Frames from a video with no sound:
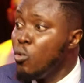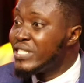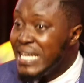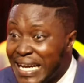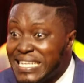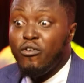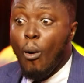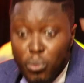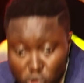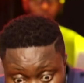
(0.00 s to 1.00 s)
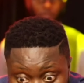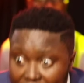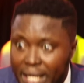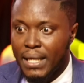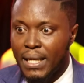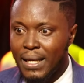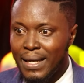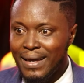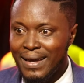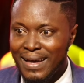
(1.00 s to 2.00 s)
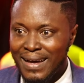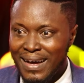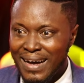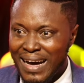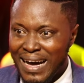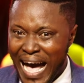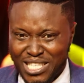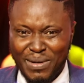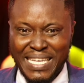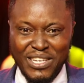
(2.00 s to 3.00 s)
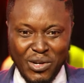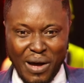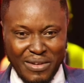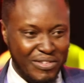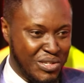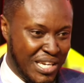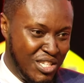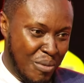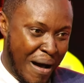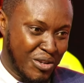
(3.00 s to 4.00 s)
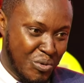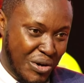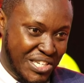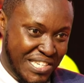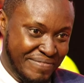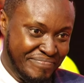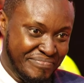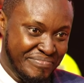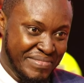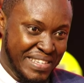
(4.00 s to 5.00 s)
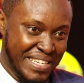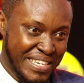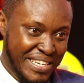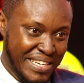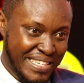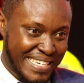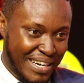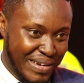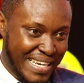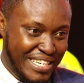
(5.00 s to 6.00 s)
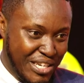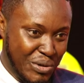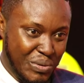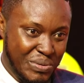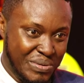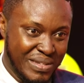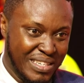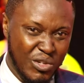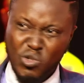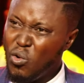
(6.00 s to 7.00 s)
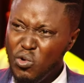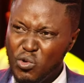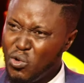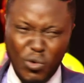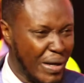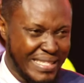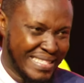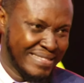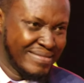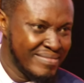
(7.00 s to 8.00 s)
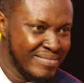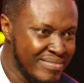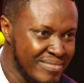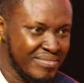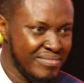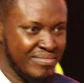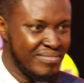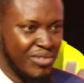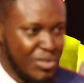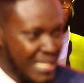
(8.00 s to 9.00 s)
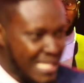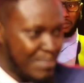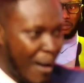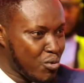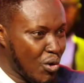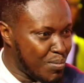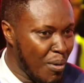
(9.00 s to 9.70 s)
that they have opened sock away. And someone said, you know, you have to change your mouthwash. Try to get a new, you don't, you don't know anything. You think this is mouthwash problem?